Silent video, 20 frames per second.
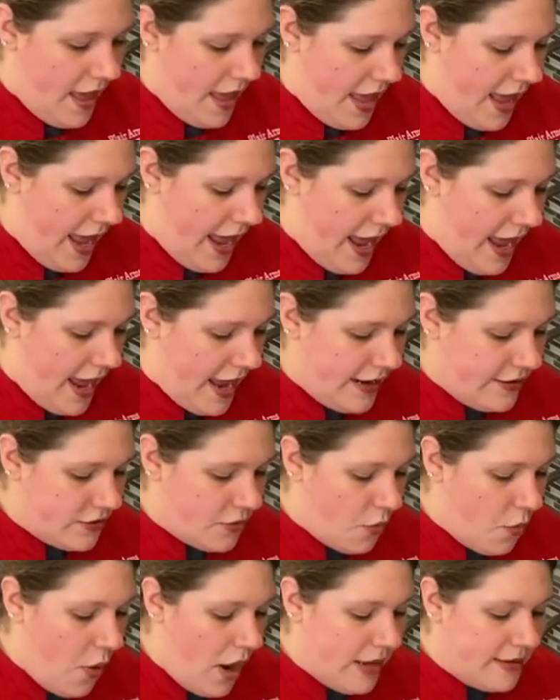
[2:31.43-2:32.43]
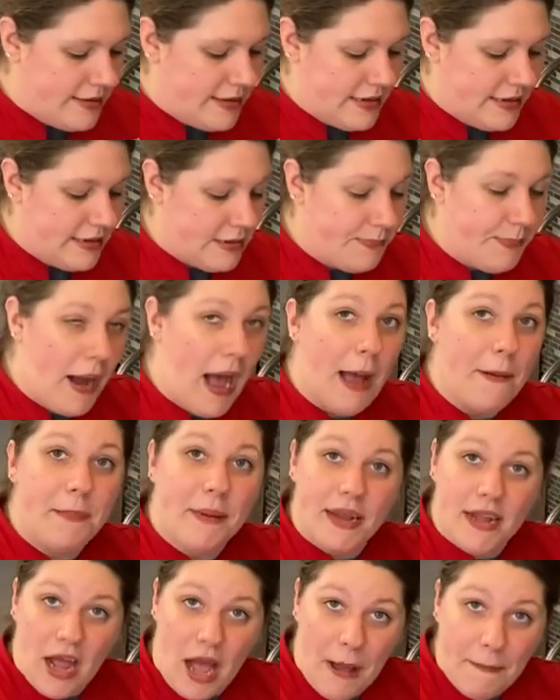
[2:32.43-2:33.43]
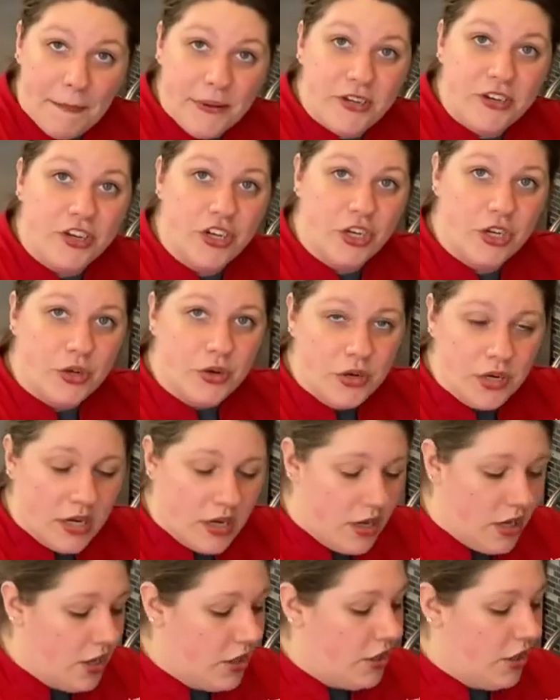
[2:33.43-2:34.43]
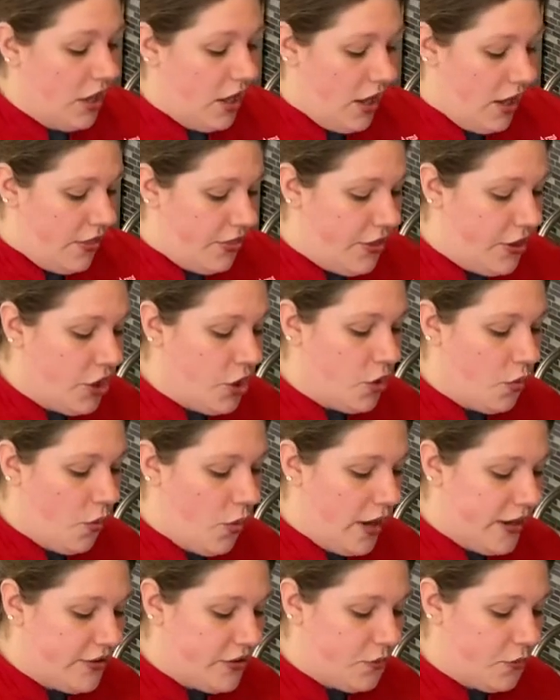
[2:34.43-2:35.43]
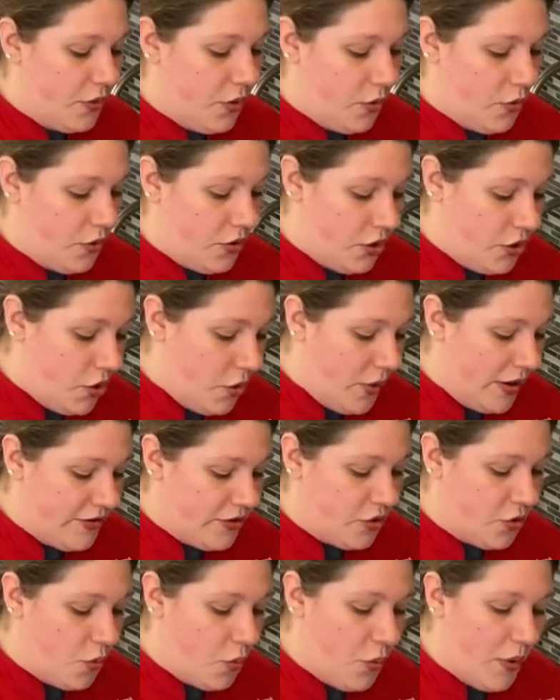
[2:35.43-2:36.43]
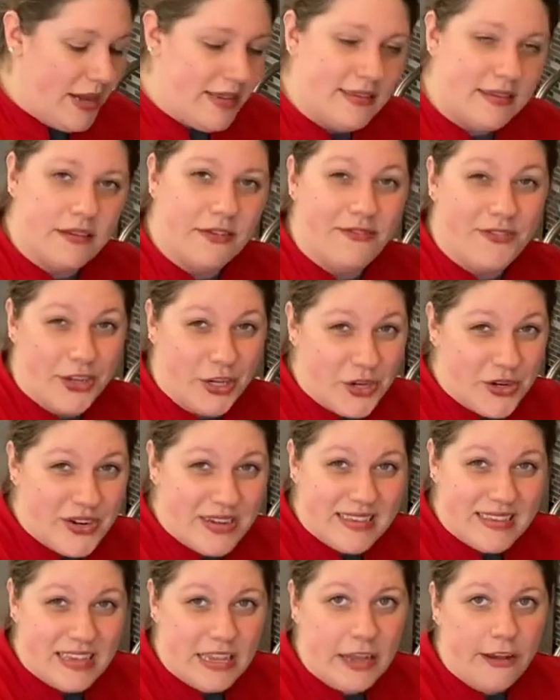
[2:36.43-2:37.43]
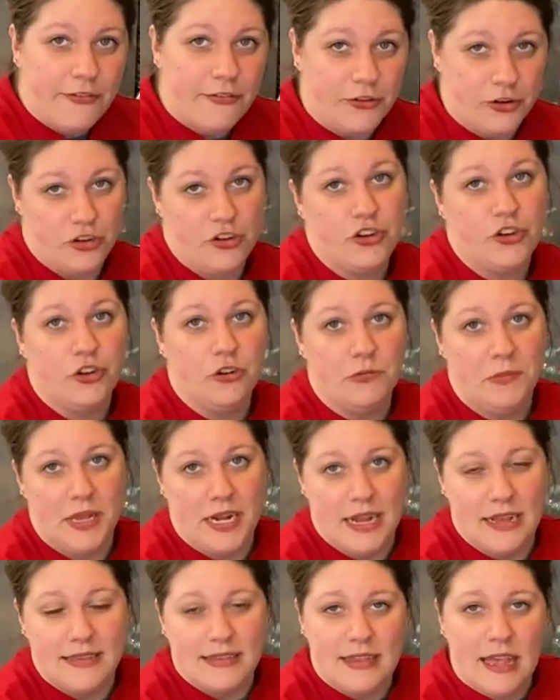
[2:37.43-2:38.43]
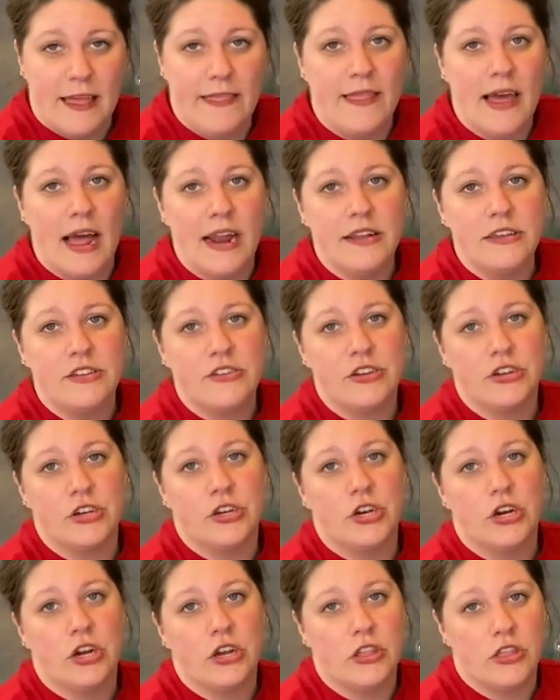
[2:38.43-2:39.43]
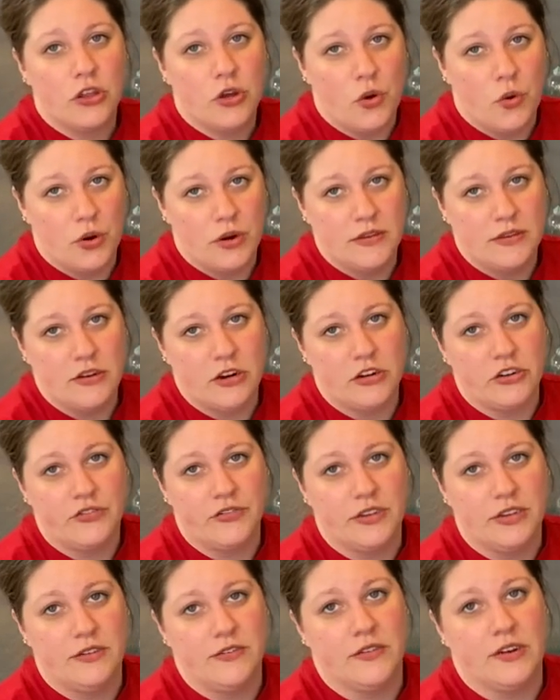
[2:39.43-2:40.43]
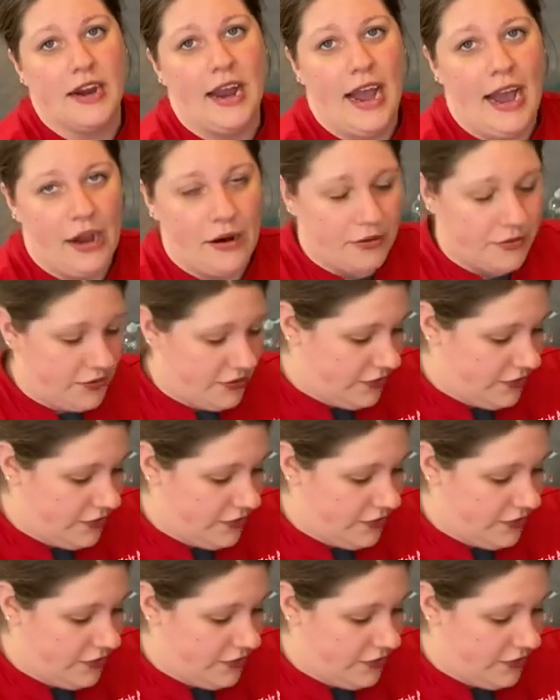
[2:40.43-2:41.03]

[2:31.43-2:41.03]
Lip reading: And once it's popping up at you, then you'll want to whisk vigorously for 2 minutes. And that is to cook the cornstarch flavor out.